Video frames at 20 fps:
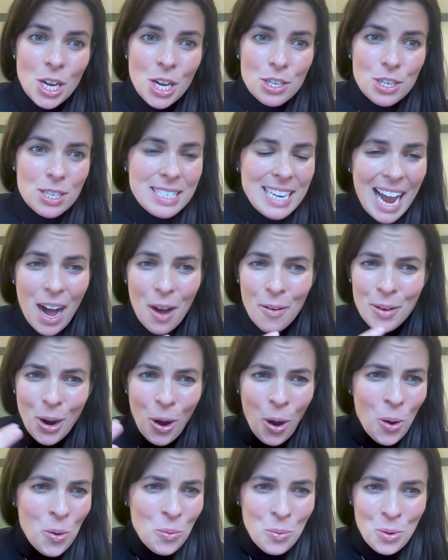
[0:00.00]
just how
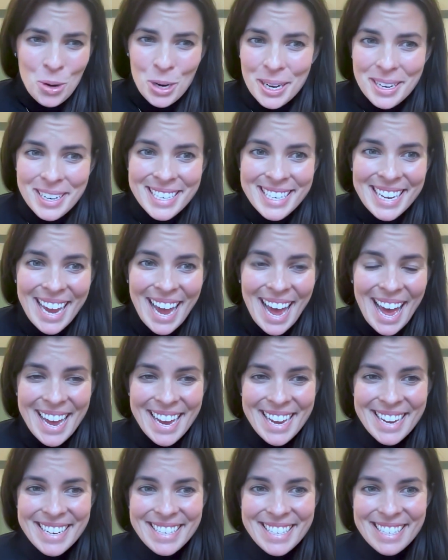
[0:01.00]
it all worked
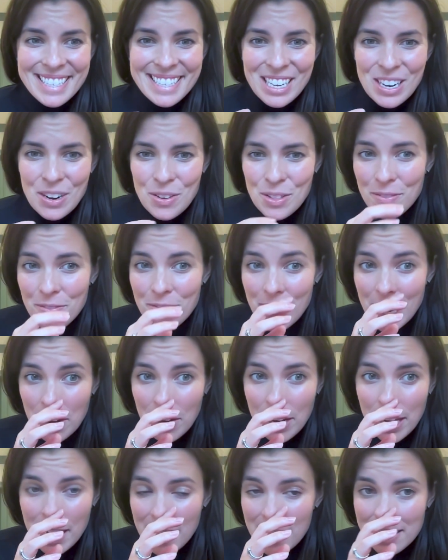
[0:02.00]
and, the
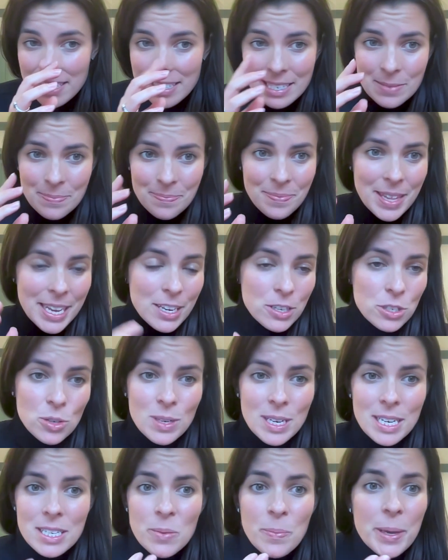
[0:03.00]
various things
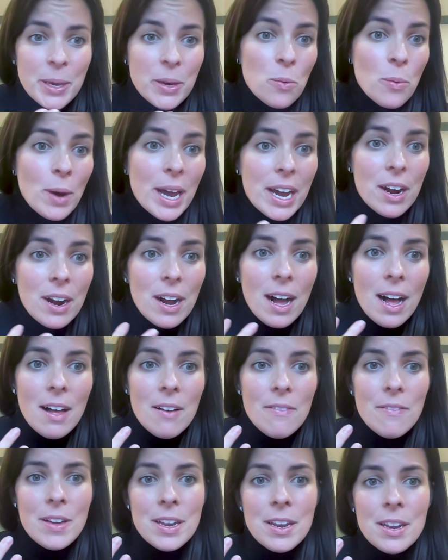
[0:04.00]
you need to be aware
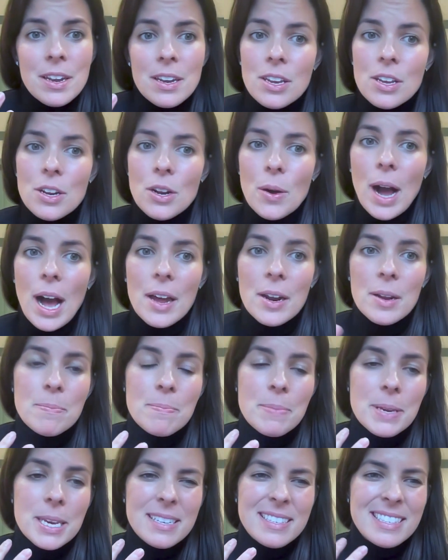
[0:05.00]
of and, how
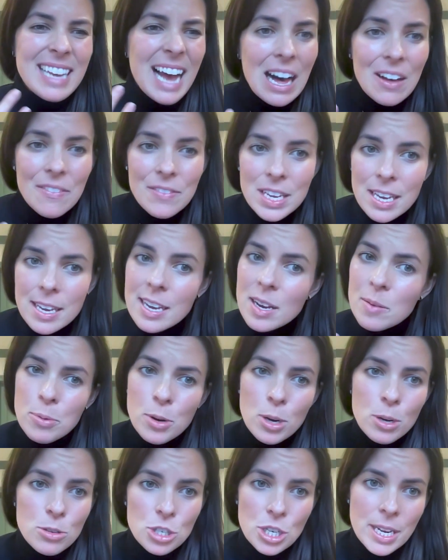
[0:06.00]
to be savvy
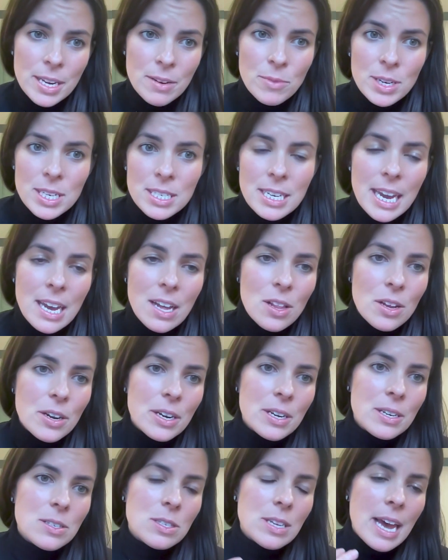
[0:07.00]
approaching
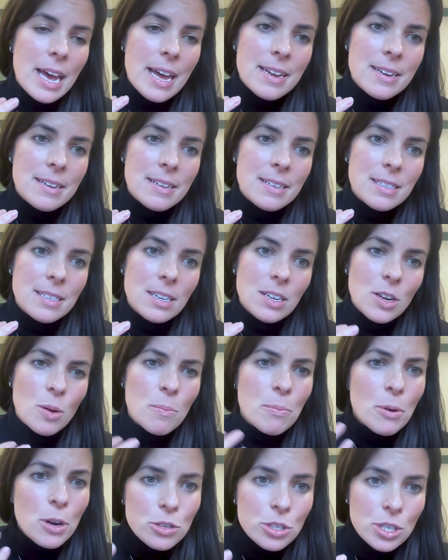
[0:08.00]
retailers and,
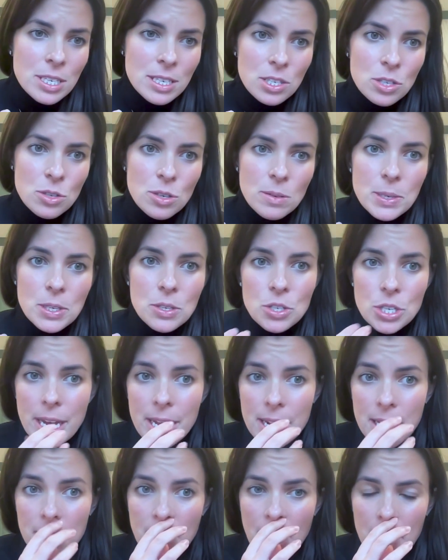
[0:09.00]
approaching
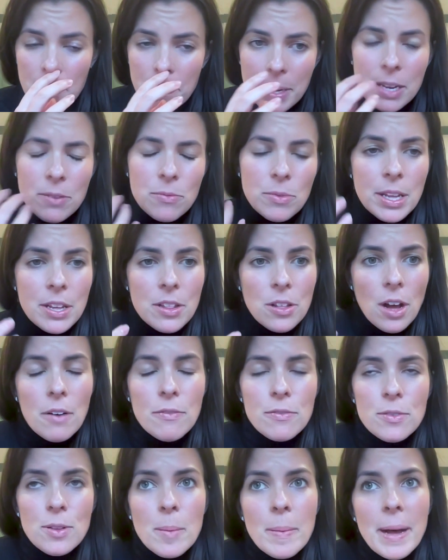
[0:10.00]
distribution and being really
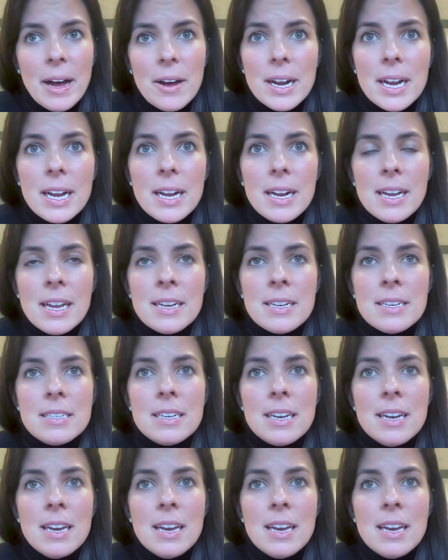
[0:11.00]
thoughtful about it. And,